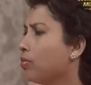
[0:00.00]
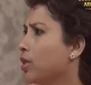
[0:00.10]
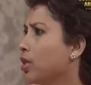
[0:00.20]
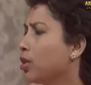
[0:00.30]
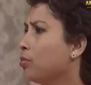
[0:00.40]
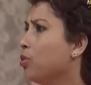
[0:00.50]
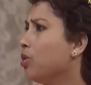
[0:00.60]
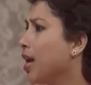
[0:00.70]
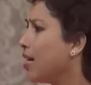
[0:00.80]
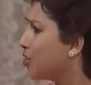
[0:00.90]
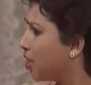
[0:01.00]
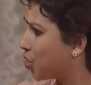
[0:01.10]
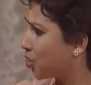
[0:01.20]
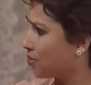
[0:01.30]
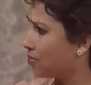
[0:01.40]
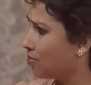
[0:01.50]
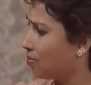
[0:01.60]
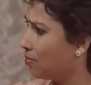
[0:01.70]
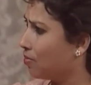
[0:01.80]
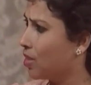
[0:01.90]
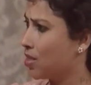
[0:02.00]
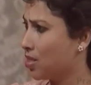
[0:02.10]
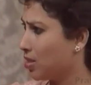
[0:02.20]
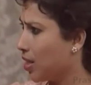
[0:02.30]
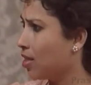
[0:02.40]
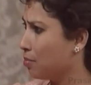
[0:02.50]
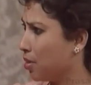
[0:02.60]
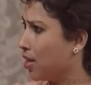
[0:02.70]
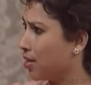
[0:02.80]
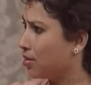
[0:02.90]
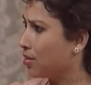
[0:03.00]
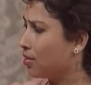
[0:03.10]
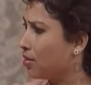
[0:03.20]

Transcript: The communalization that has taken place,